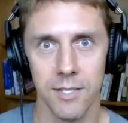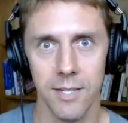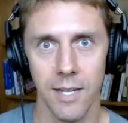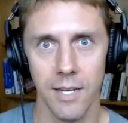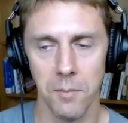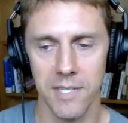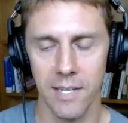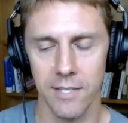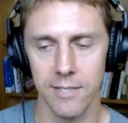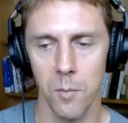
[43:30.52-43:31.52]
in a second. I'm going
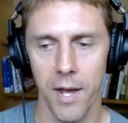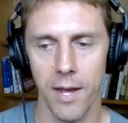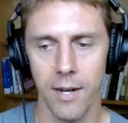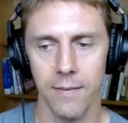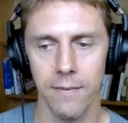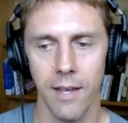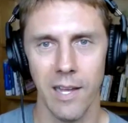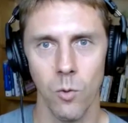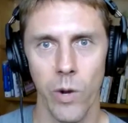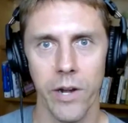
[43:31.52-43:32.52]
to take a step back and say,
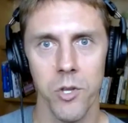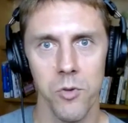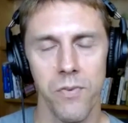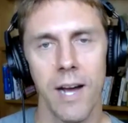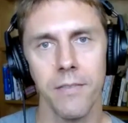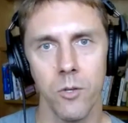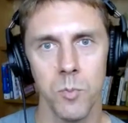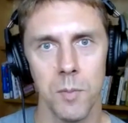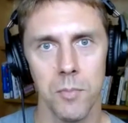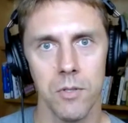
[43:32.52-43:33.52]
like, where do you find those
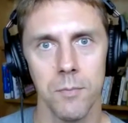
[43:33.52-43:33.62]
people?